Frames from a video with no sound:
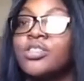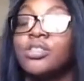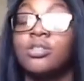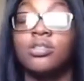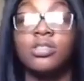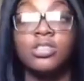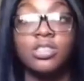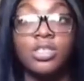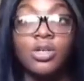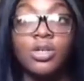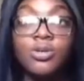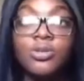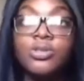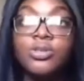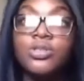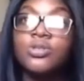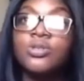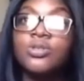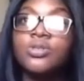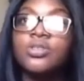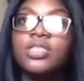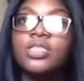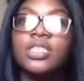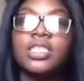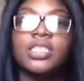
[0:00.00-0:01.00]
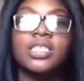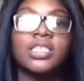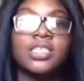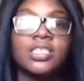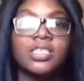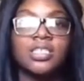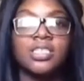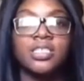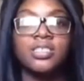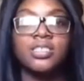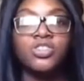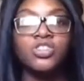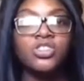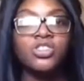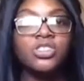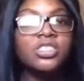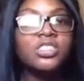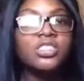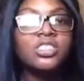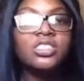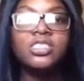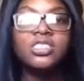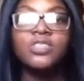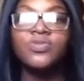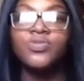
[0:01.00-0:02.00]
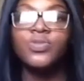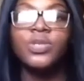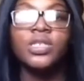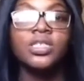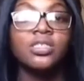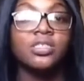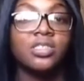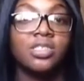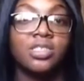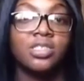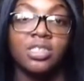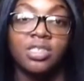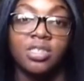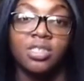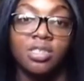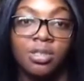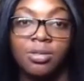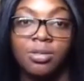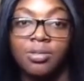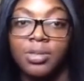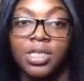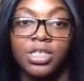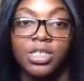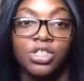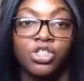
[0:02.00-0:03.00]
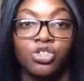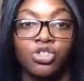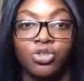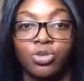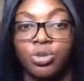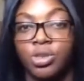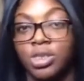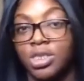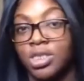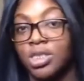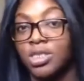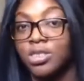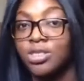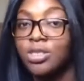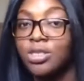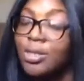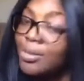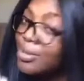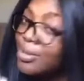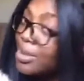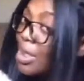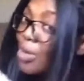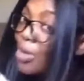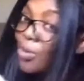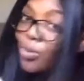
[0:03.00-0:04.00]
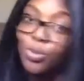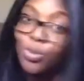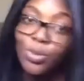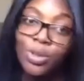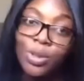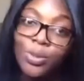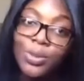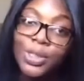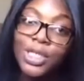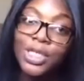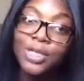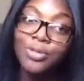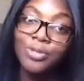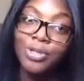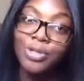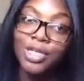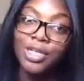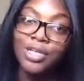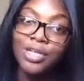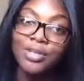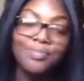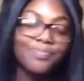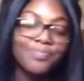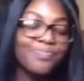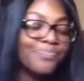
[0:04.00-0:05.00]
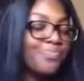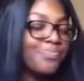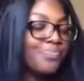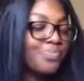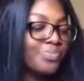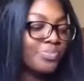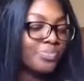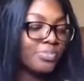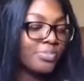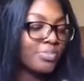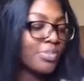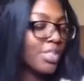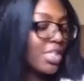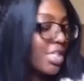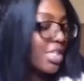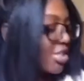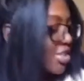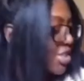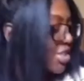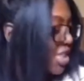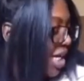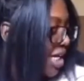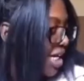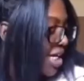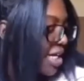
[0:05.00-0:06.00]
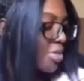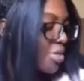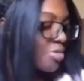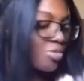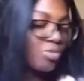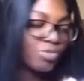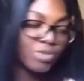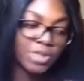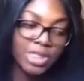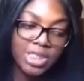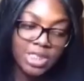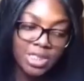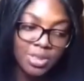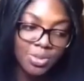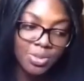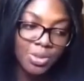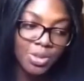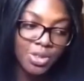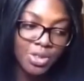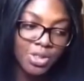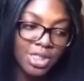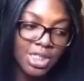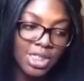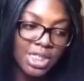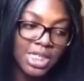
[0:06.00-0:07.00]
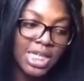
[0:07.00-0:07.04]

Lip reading: So during the book just ended up getting juicy. So I was like, ooh, let me keep reading. So I kept reading the book.